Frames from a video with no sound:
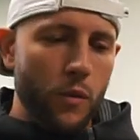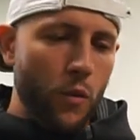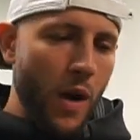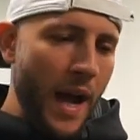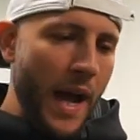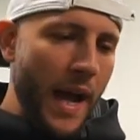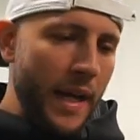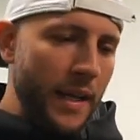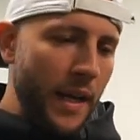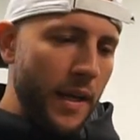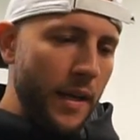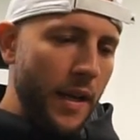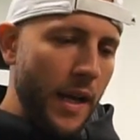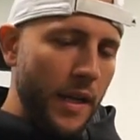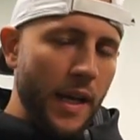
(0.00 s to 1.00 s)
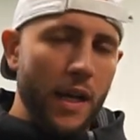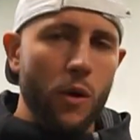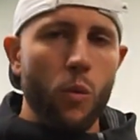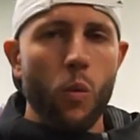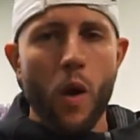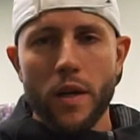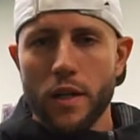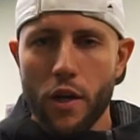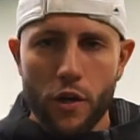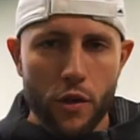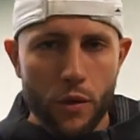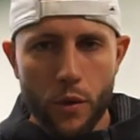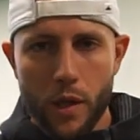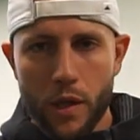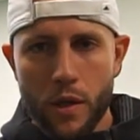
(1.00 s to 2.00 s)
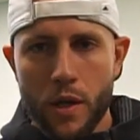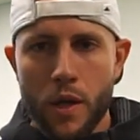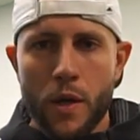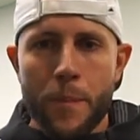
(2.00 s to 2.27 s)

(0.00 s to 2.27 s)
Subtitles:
the why I kind of wanted to do it,